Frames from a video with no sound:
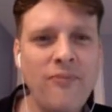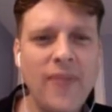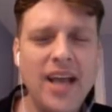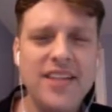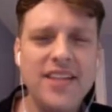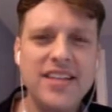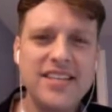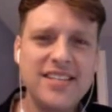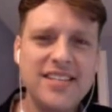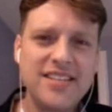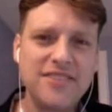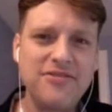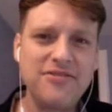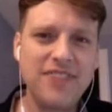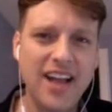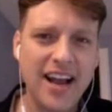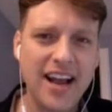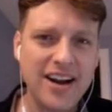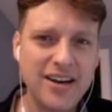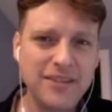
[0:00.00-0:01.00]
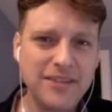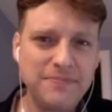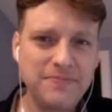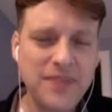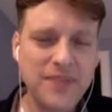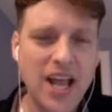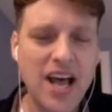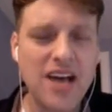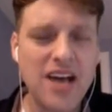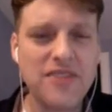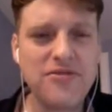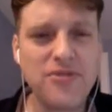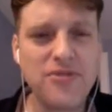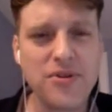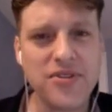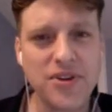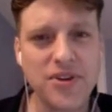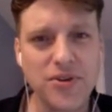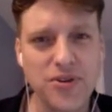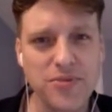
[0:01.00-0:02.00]
This is a flyer uh, for
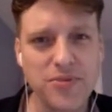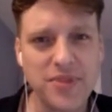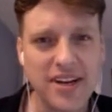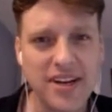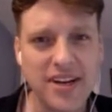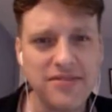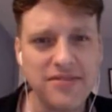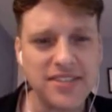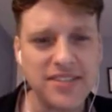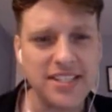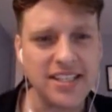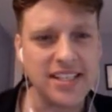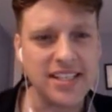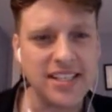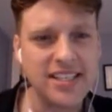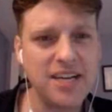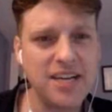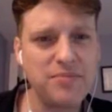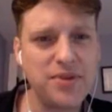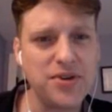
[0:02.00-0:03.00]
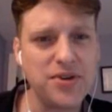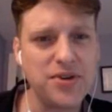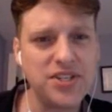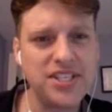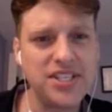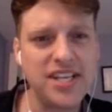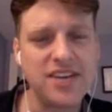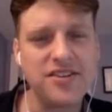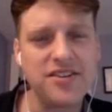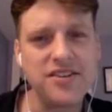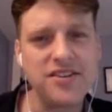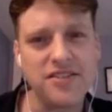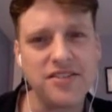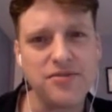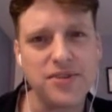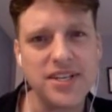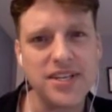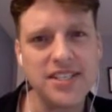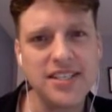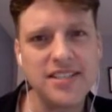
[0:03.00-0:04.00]
the group that I facilitate, Puget Sound Hearing
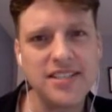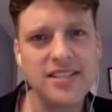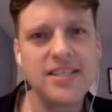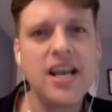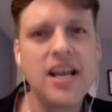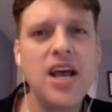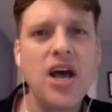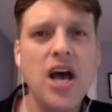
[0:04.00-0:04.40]
Voices.